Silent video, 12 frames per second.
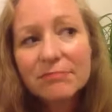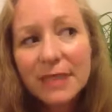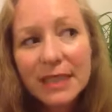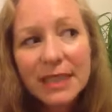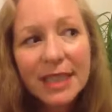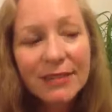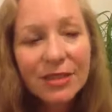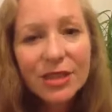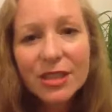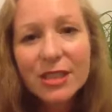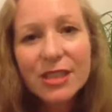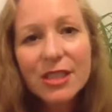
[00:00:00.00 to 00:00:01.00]

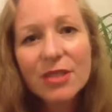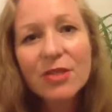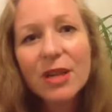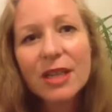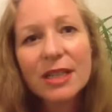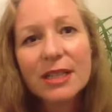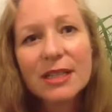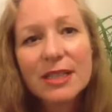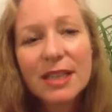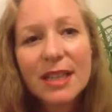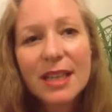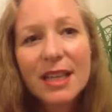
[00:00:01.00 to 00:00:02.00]
endeavors, and so on.
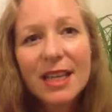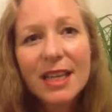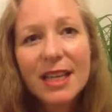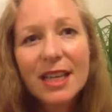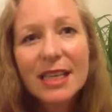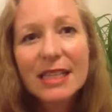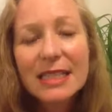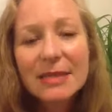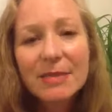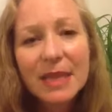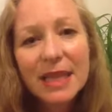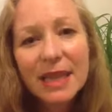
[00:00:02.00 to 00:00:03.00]
It's
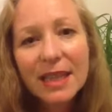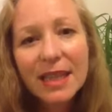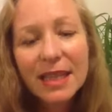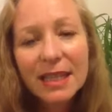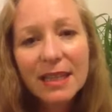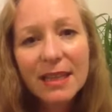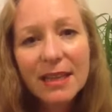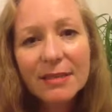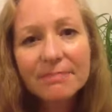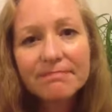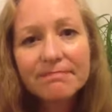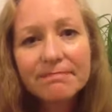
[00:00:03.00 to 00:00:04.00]
something that
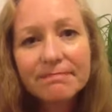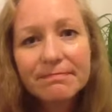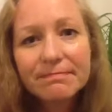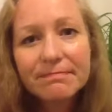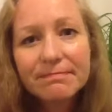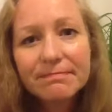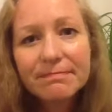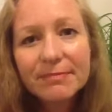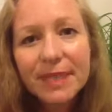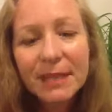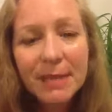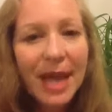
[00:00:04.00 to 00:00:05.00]

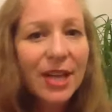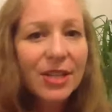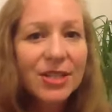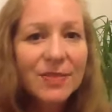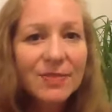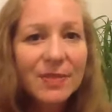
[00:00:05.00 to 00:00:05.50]
that matters.